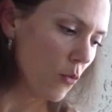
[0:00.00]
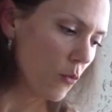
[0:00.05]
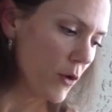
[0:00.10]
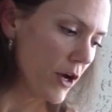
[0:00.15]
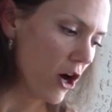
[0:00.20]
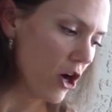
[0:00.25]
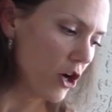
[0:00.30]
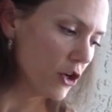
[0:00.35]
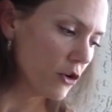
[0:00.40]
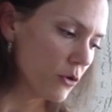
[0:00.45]
we
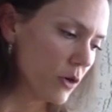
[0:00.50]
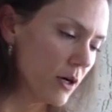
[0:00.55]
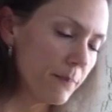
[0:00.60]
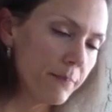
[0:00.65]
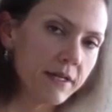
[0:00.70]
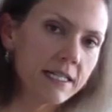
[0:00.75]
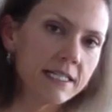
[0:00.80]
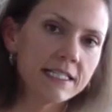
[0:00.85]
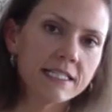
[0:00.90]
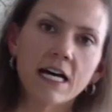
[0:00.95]
all grew up
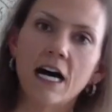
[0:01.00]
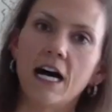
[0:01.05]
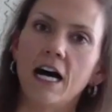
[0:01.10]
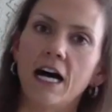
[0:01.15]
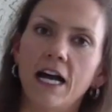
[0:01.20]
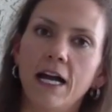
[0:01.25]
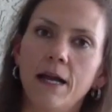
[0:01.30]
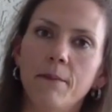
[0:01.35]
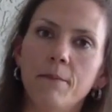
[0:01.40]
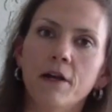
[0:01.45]
in a
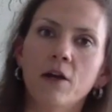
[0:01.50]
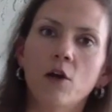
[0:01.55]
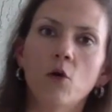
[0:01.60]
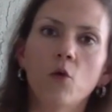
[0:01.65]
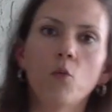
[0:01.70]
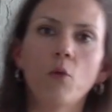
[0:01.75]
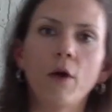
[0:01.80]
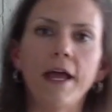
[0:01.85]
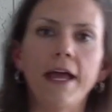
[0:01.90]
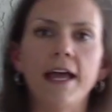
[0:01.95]
time
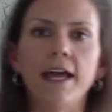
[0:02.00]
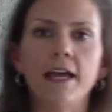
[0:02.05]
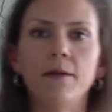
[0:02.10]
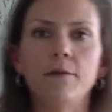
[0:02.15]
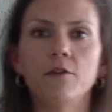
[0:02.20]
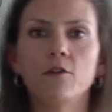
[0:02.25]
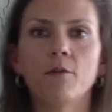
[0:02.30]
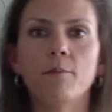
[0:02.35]
when